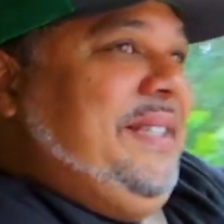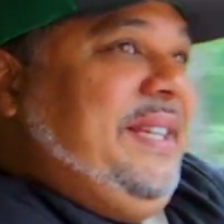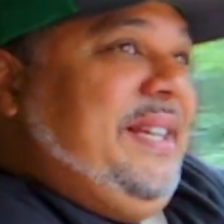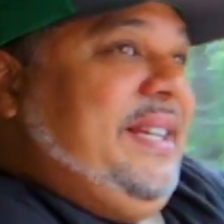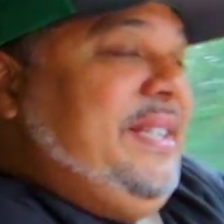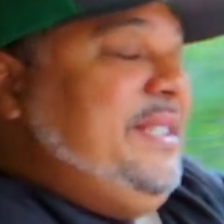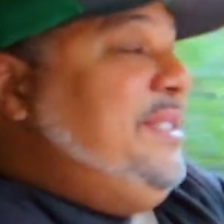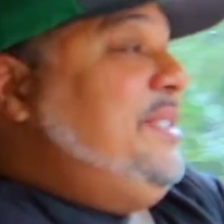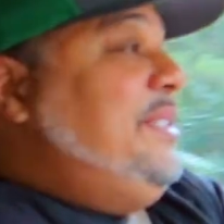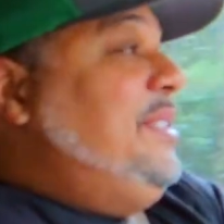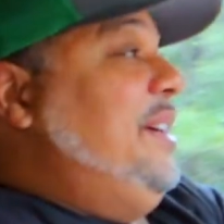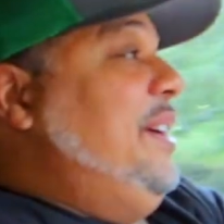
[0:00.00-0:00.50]

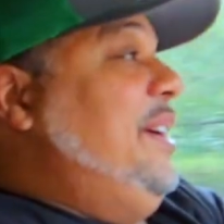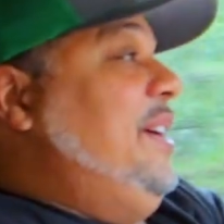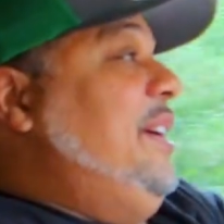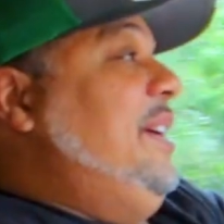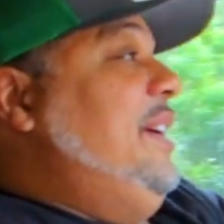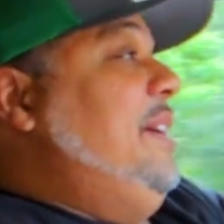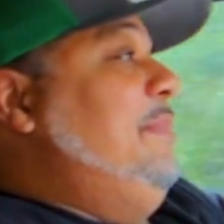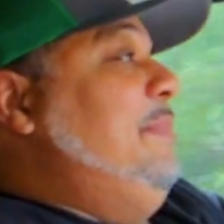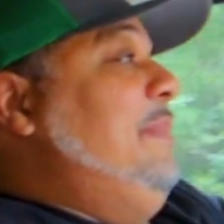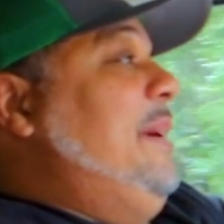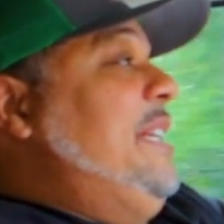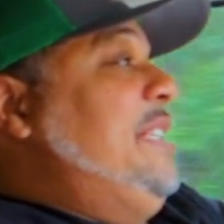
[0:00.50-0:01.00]
Yes,
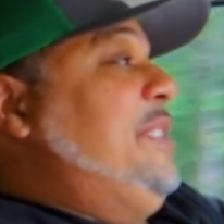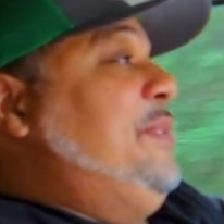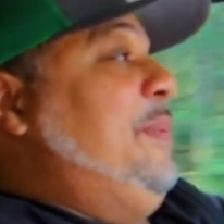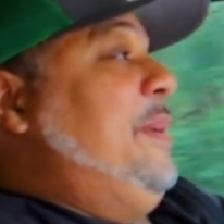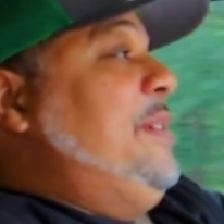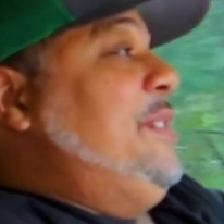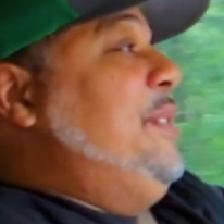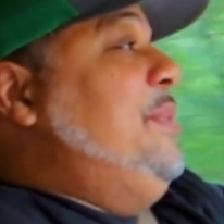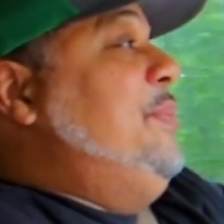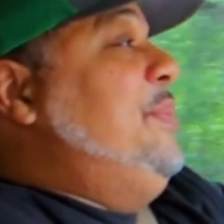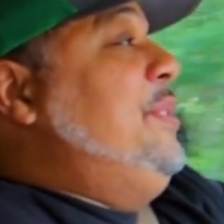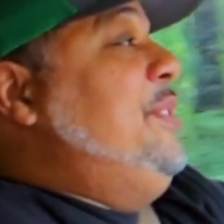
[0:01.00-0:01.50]
sir, man.
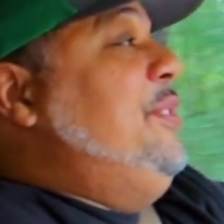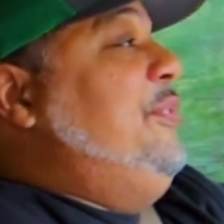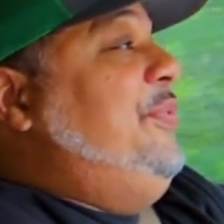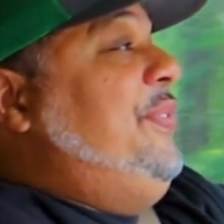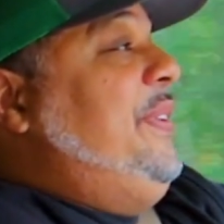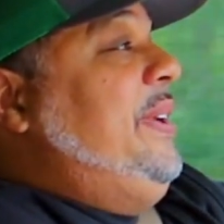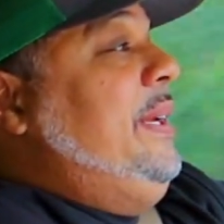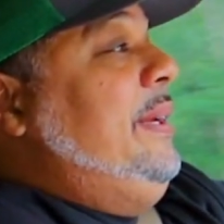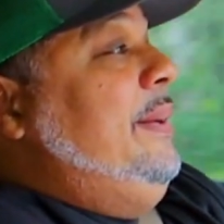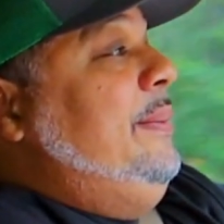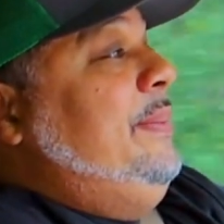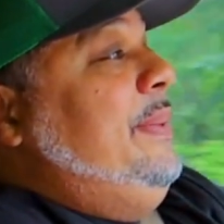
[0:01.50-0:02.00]
Especially when you're
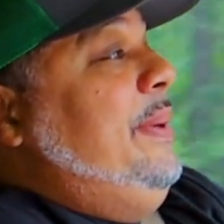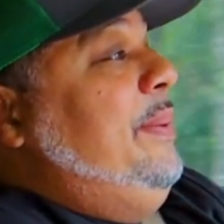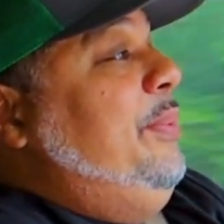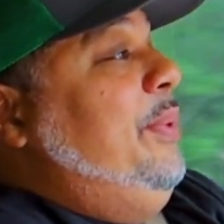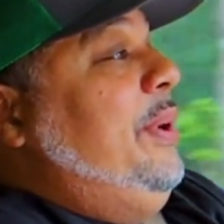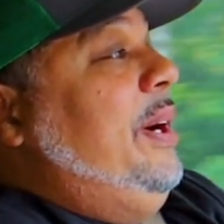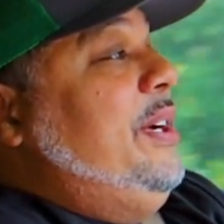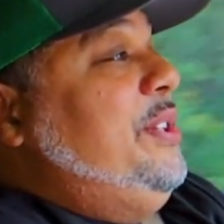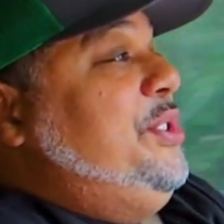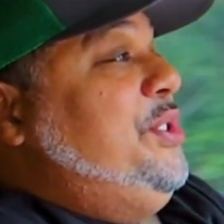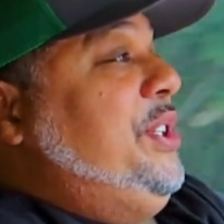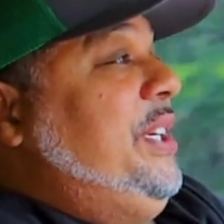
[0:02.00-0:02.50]
feeding them the
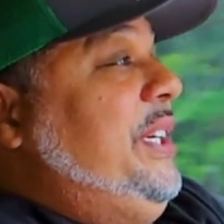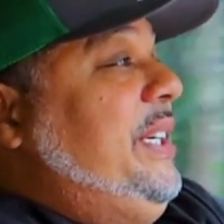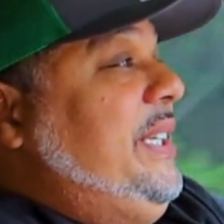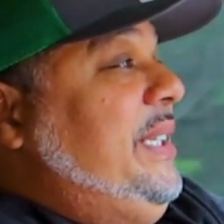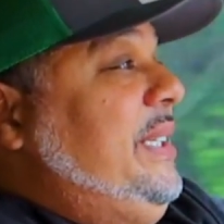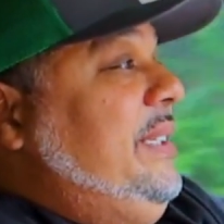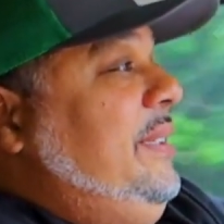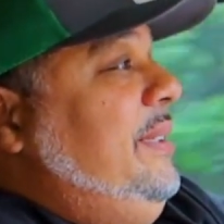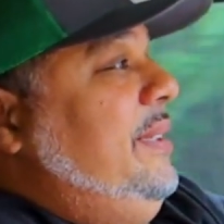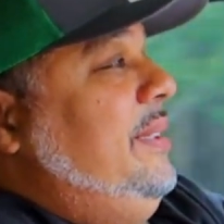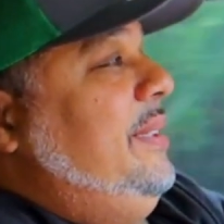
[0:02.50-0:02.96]
raw chicken.